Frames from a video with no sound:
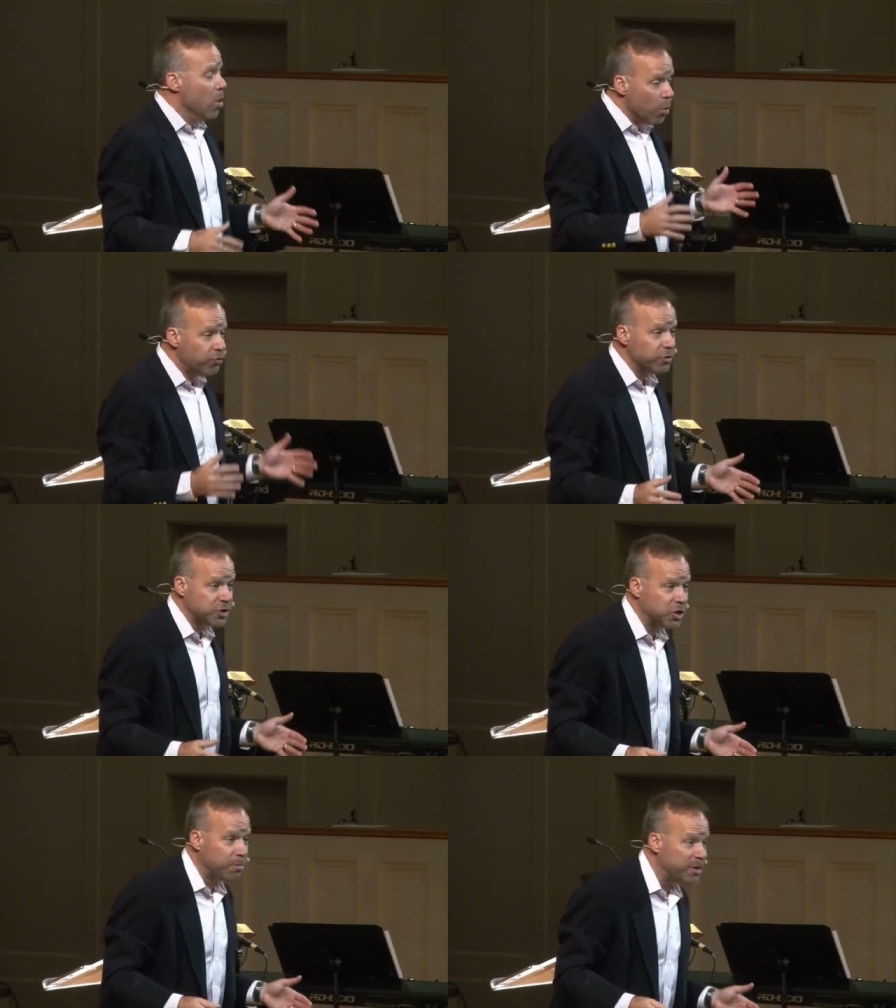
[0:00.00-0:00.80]
Would you
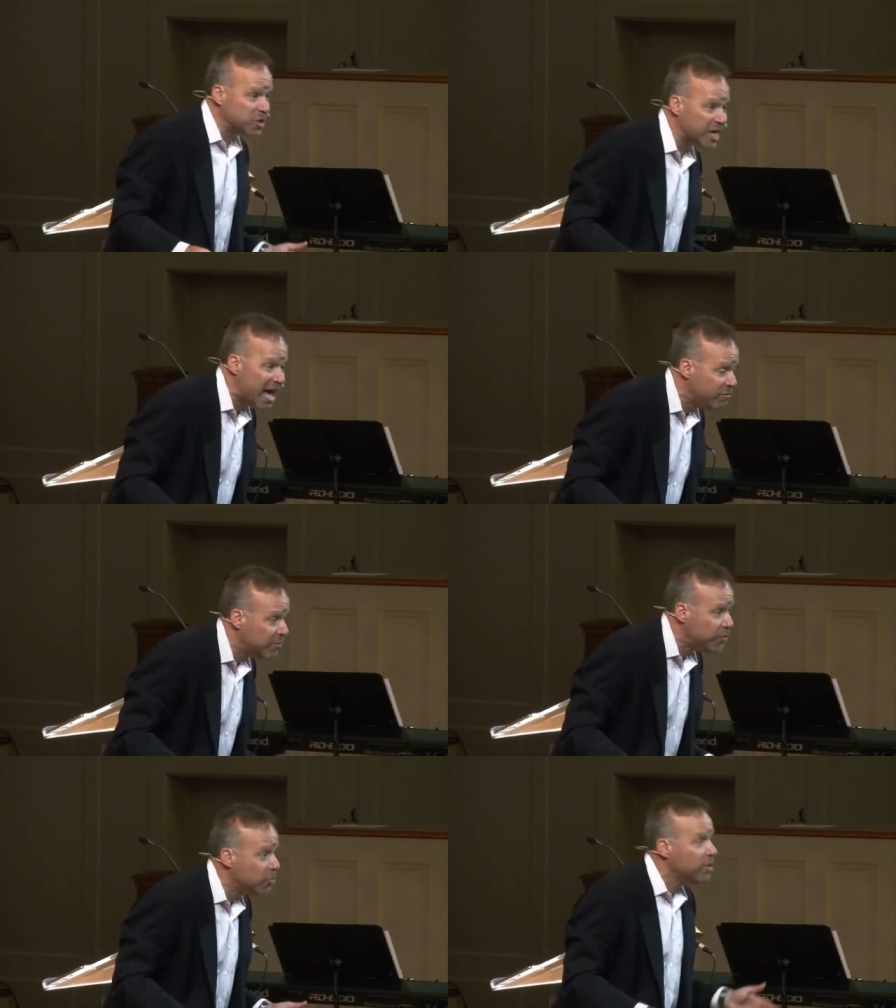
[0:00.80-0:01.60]
still be saved
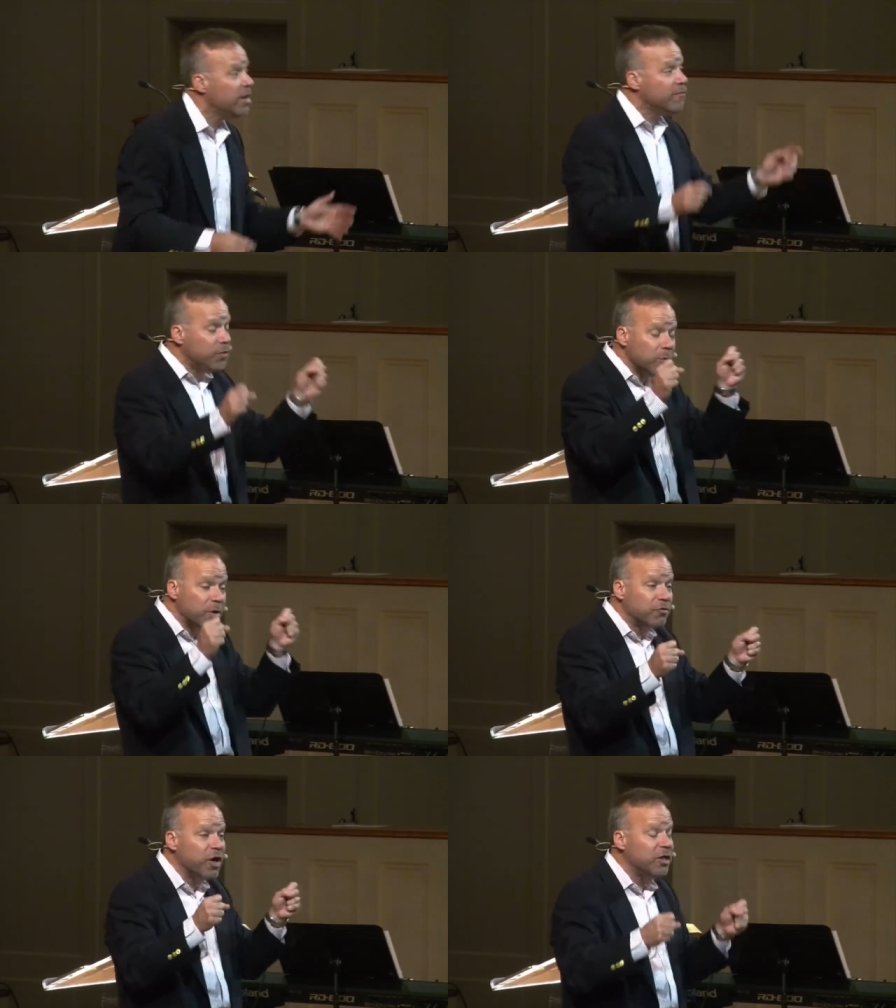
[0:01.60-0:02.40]
if you did, if you
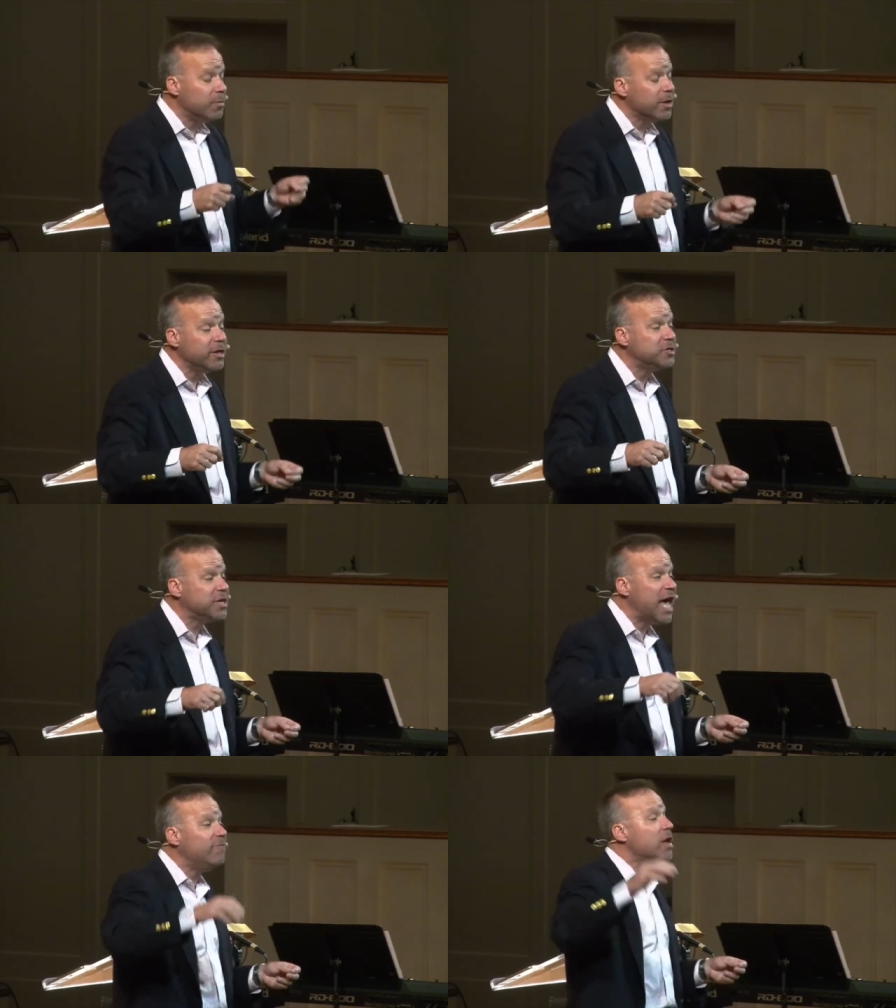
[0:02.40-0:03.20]
were genuinely
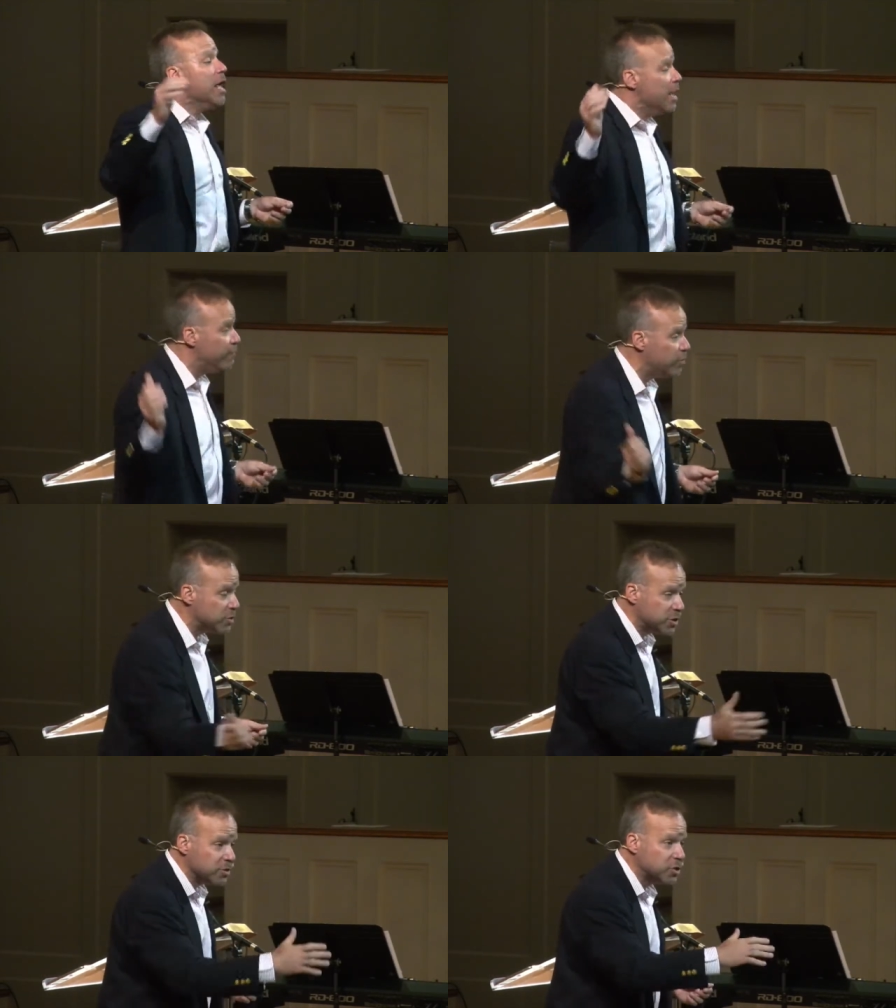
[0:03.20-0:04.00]
saved, if you
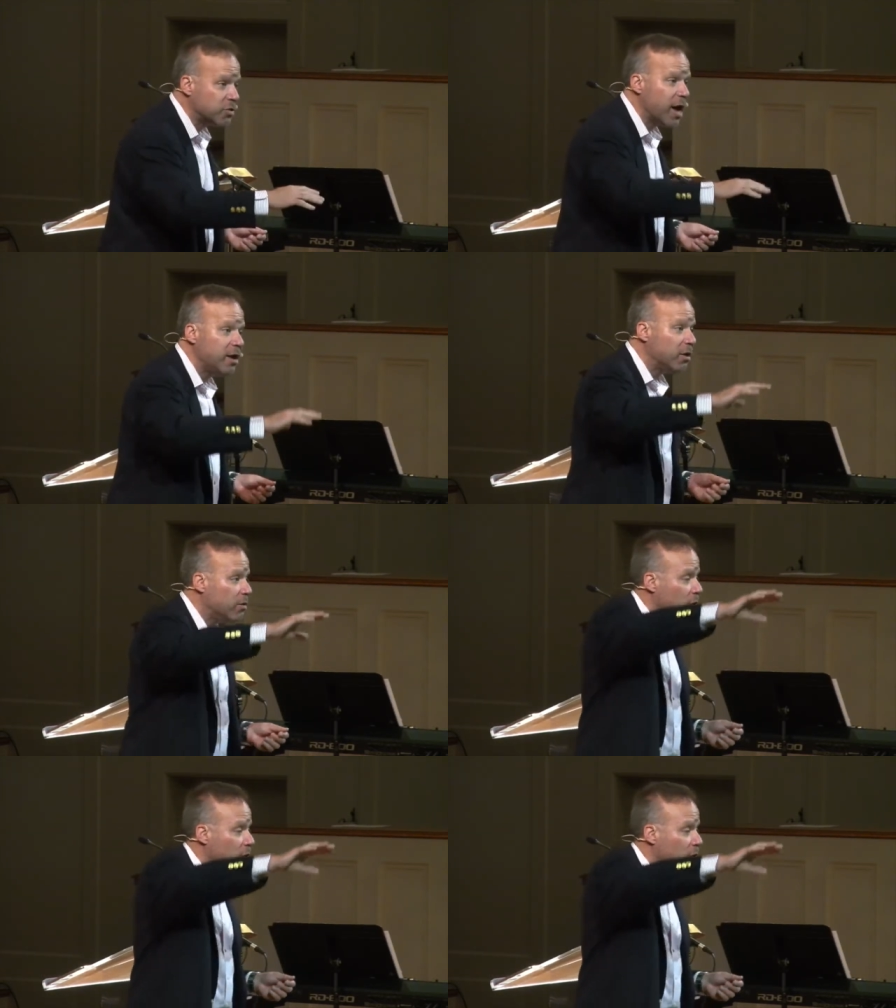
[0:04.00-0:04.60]
still strayed or,